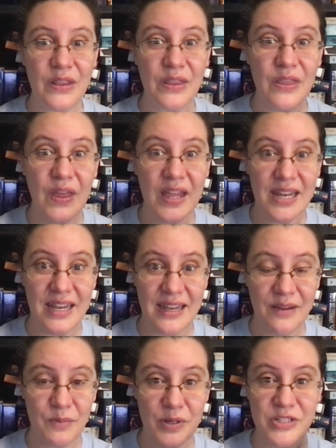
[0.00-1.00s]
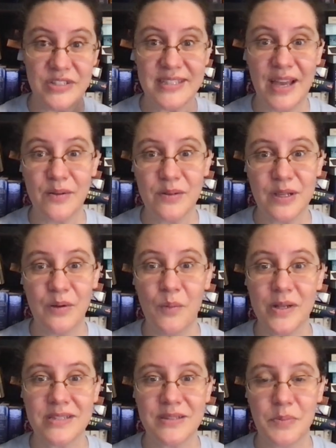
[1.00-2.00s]
then reaches out and
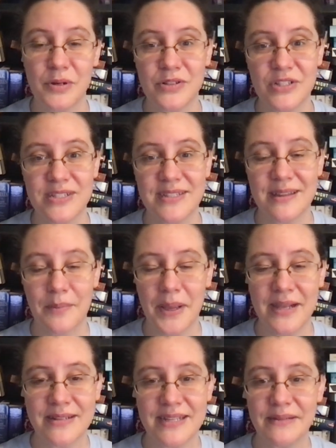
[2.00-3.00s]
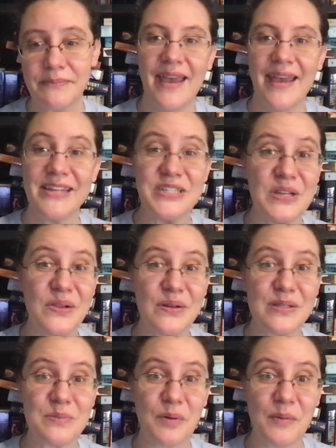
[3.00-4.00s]
wants to purchase the painting. And she
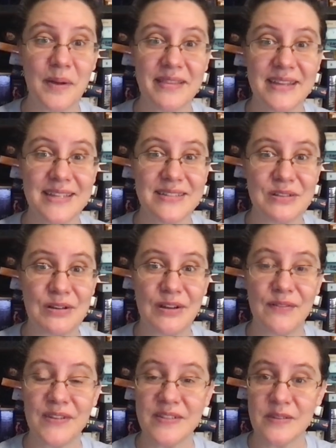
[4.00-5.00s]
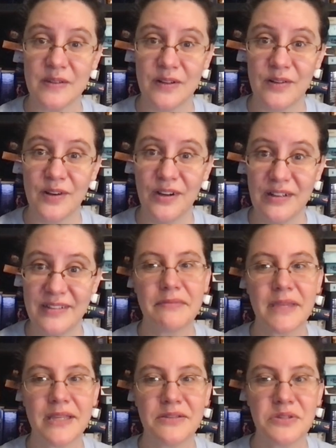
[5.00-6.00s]
learns more about the history of this little girl.
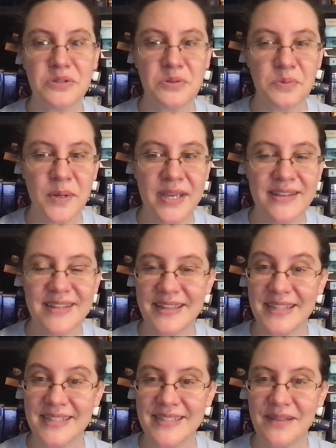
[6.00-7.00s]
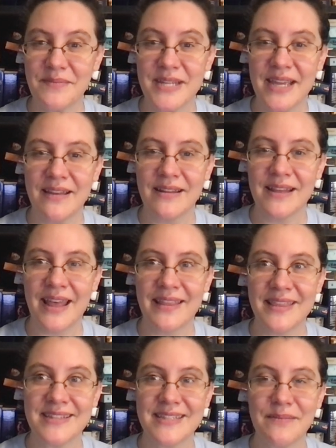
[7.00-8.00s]
It's sweet at the same time
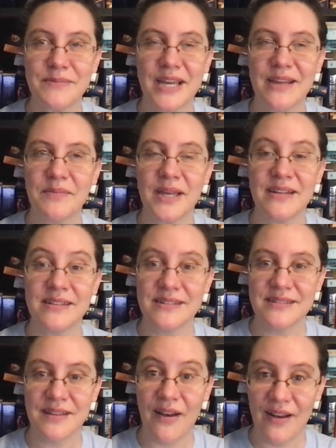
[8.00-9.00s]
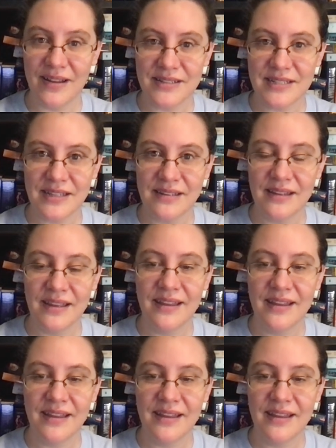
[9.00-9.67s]
at the same time that it is haunting.